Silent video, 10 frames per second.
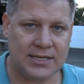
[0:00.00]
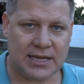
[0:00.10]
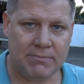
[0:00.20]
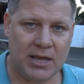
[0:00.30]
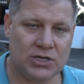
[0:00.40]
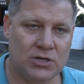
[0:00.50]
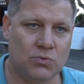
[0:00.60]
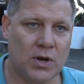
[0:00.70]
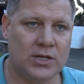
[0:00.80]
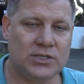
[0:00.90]
as I
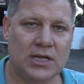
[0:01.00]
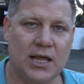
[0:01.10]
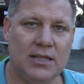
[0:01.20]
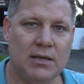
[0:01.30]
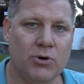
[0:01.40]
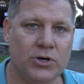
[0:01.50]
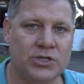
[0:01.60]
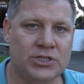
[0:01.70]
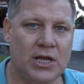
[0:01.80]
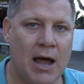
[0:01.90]
mentioned, was in the
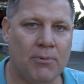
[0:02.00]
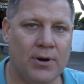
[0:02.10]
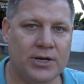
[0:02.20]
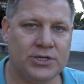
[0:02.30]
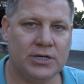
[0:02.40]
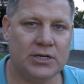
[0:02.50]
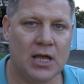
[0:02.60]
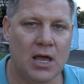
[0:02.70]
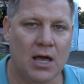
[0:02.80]
emergency operation,